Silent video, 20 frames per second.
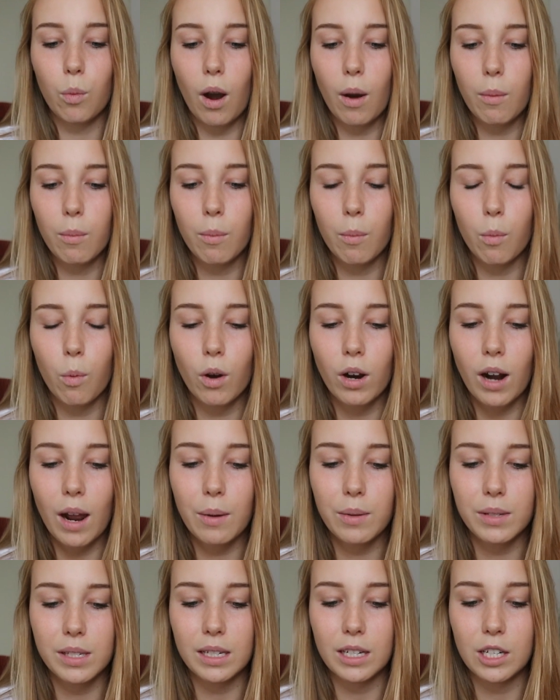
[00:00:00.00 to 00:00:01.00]
what
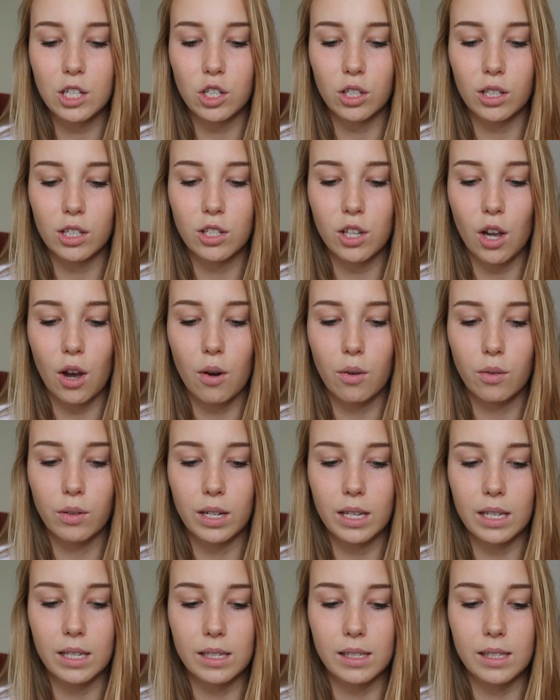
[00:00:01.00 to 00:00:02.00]
I was initially told
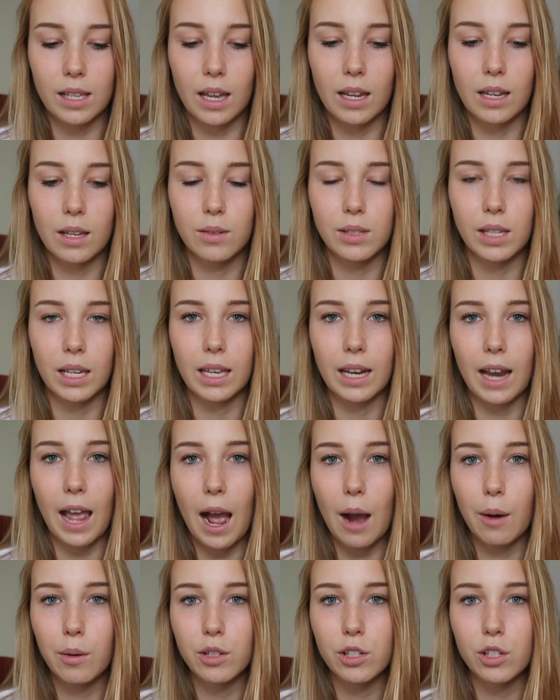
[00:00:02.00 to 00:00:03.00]
is that it was like an
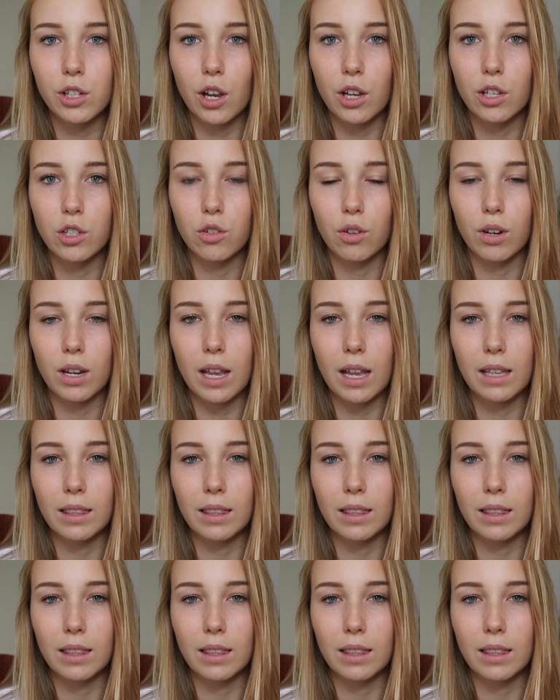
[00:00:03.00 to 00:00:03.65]
hour surgery,